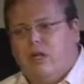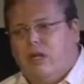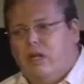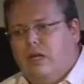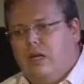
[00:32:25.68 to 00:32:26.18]

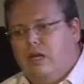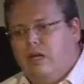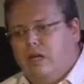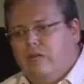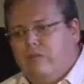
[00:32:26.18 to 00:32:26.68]
Uh,
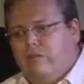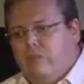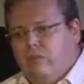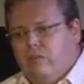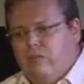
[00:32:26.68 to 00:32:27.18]
when we
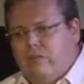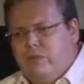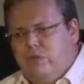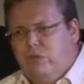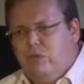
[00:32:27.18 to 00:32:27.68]
when
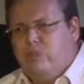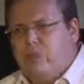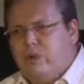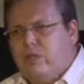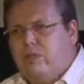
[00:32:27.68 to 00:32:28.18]
we do new
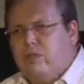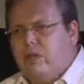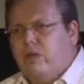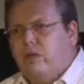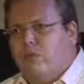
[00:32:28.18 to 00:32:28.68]
products,
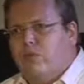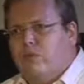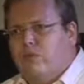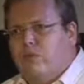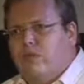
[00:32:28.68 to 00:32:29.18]
what we
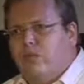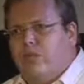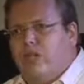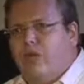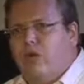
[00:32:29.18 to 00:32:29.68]
do is
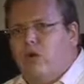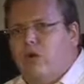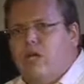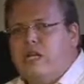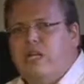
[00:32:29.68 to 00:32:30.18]
we
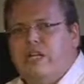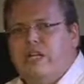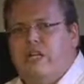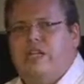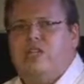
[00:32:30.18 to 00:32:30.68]
always
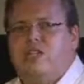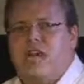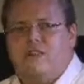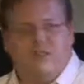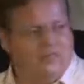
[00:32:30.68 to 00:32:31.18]
believe there's a
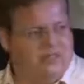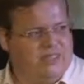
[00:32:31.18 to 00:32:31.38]
heaven.